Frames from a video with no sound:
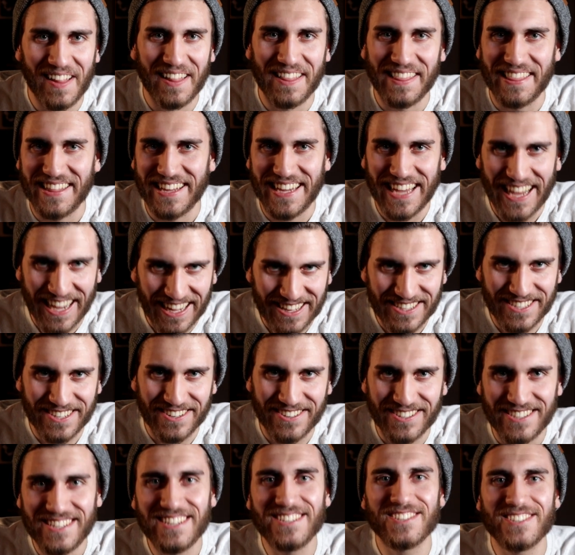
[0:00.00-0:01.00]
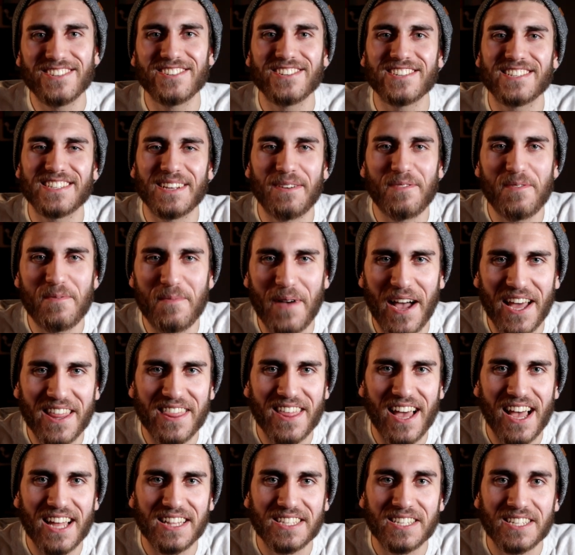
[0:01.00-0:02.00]
the answers. These are just some of my
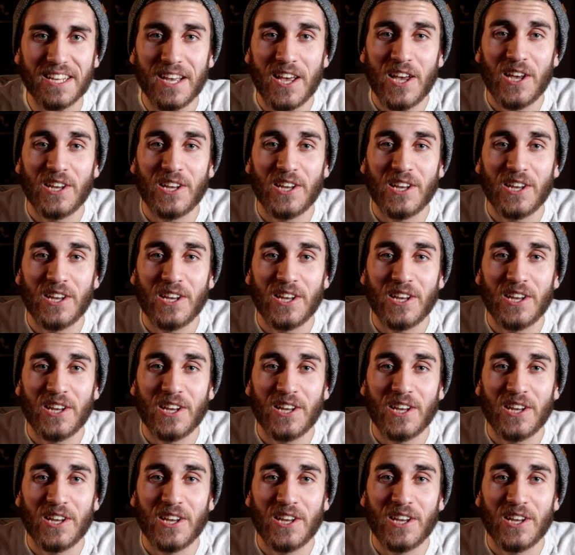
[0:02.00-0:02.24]
thoughts.